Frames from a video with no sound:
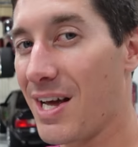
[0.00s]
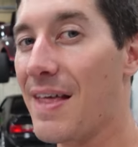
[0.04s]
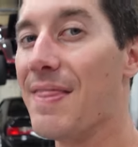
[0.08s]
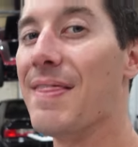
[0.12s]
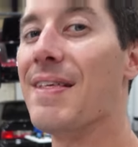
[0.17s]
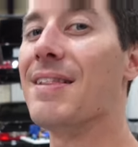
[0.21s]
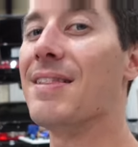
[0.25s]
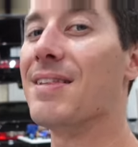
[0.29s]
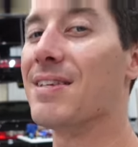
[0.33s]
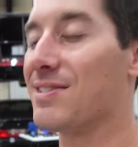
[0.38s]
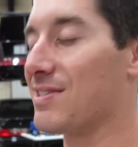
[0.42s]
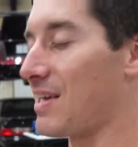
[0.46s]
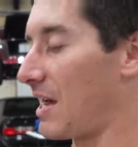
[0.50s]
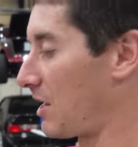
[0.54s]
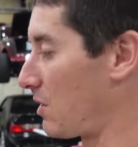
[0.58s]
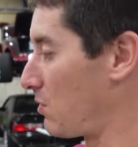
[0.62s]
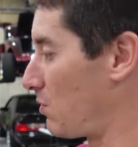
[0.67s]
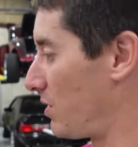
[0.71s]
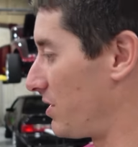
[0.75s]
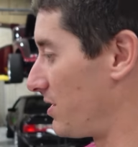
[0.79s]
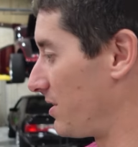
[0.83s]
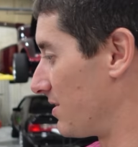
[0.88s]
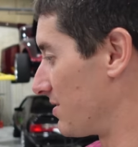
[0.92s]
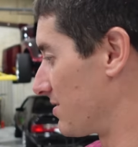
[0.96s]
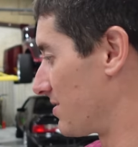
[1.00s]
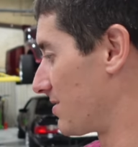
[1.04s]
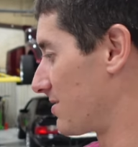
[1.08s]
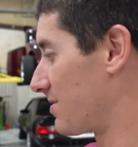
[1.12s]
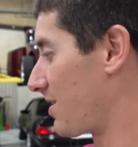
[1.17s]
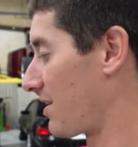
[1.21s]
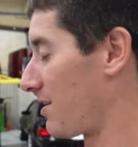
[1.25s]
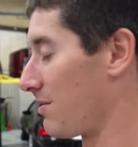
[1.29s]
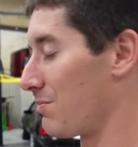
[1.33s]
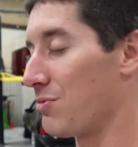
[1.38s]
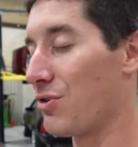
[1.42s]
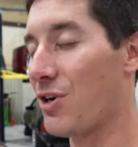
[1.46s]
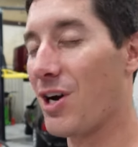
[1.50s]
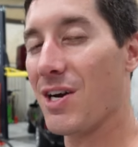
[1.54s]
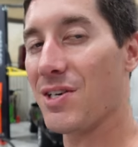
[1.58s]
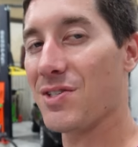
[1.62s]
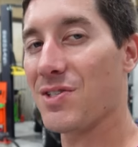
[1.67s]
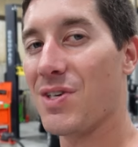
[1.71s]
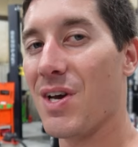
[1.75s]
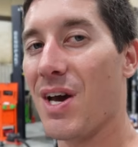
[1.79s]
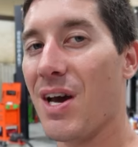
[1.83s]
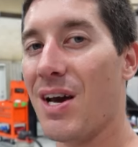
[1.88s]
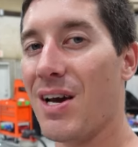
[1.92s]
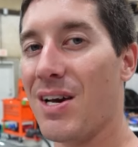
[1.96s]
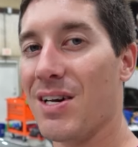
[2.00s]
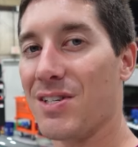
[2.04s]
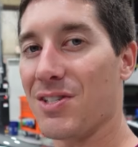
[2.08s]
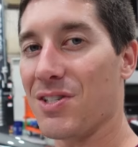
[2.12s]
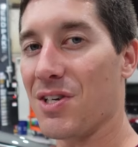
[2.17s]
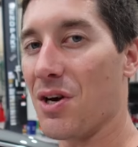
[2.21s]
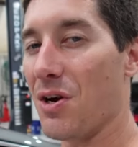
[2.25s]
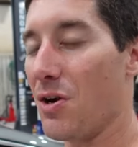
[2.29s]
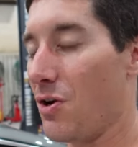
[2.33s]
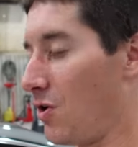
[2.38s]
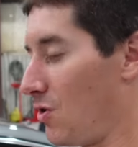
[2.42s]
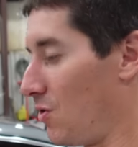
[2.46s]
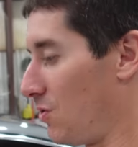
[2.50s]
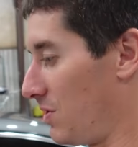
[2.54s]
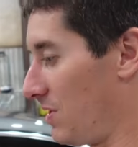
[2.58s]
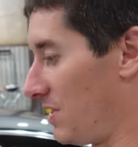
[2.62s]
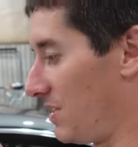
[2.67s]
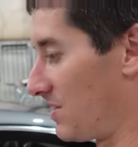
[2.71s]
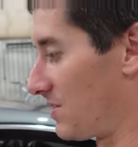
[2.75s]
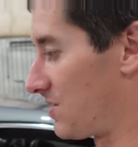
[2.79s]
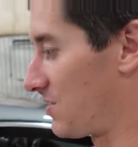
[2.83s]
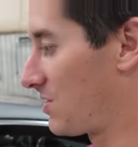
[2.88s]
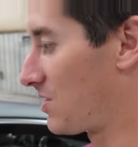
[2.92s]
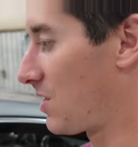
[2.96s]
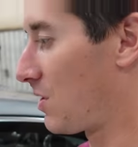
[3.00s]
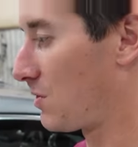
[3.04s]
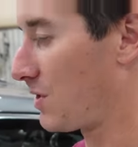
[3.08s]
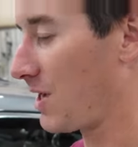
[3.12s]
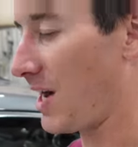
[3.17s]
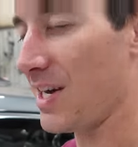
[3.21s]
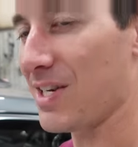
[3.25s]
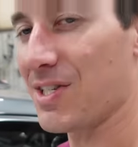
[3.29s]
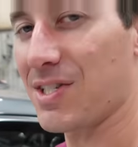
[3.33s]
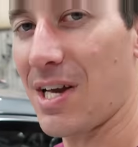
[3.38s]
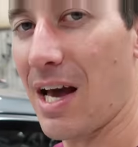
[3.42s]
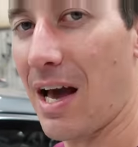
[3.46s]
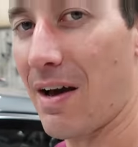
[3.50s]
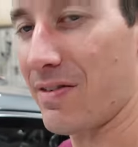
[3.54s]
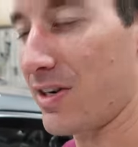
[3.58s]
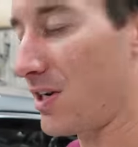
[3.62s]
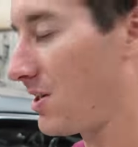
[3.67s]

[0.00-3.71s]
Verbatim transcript: and then the second one is the second press. So it's so nice to have